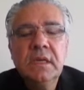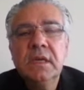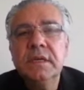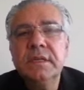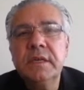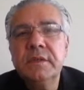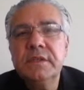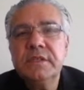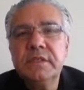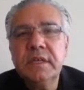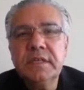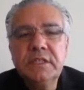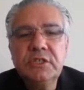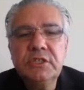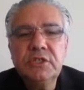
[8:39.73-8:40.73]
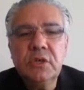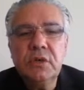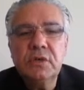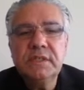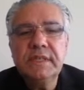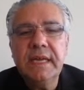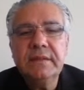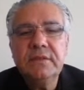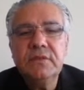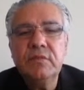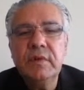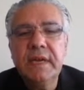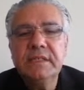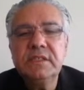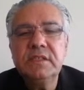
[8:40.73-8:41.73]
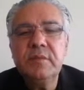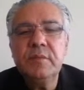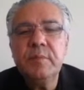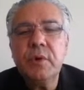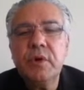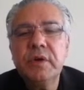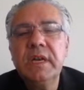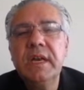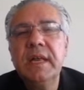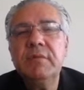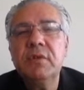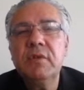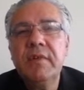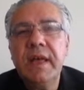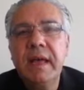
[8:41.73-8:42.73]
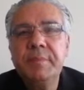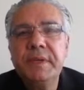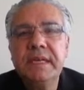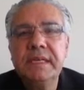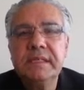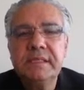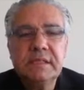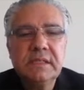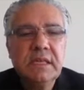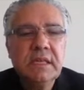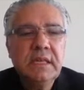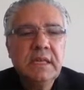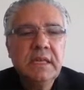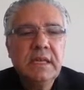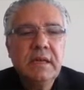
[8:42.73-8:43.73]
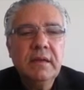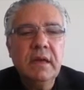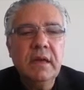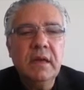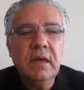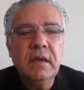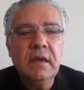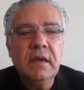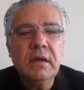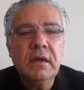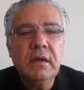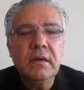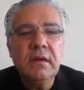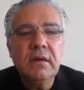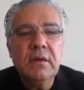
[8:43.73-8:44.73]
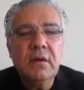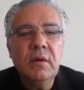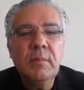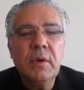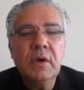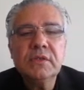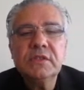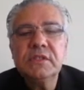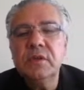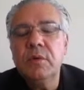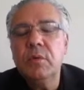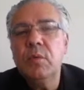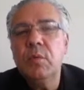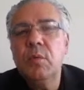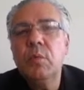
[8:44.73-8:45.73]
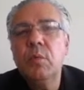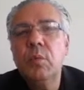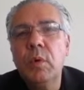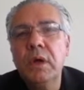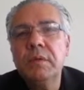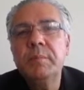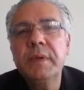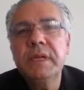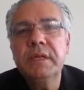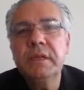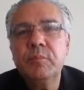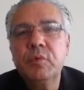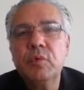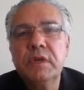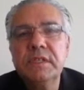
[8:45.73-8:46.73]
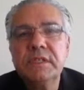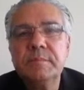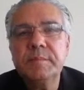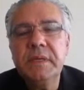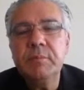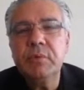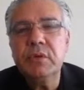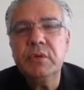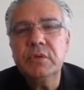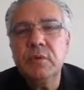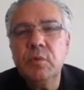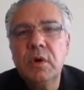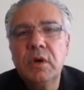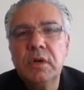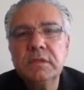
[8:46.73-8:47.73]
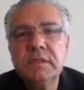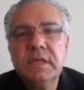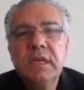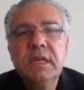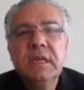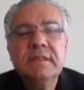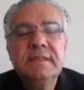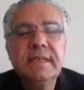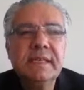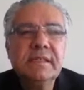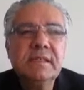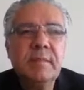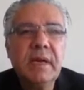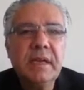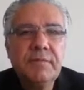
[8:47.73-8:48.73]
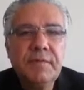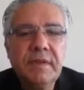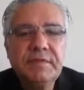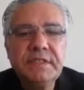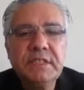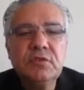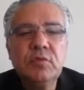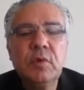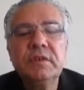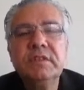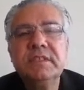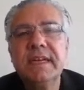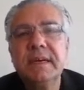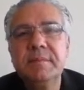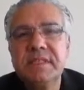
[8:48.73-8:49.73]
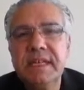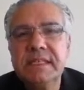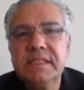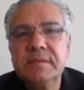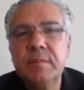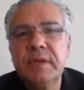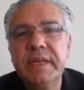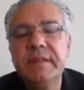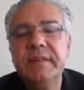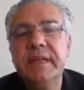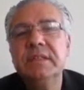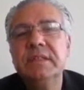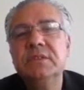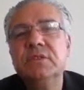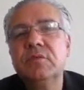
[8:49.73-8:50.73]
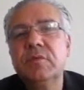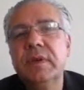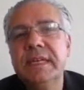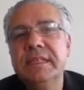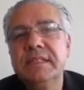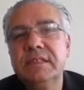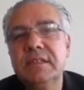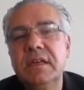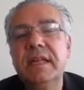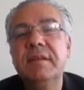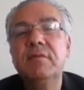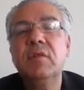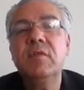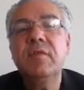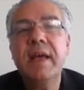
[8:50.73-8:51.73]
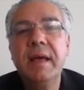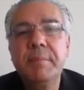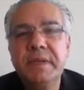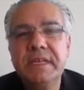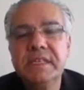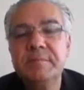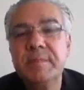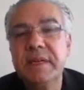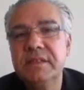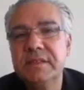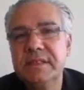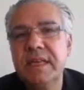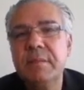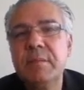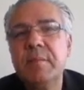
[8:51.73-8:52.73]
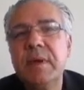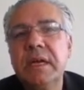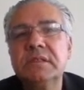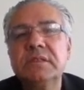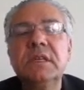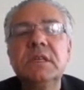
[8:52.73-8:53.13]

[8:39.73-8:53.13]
Another study shows that to raise the reported level of happiness amongst the 1 billion poorest people in the world takes about 50 to 100 times less money than to raise the level of happiness by the same amount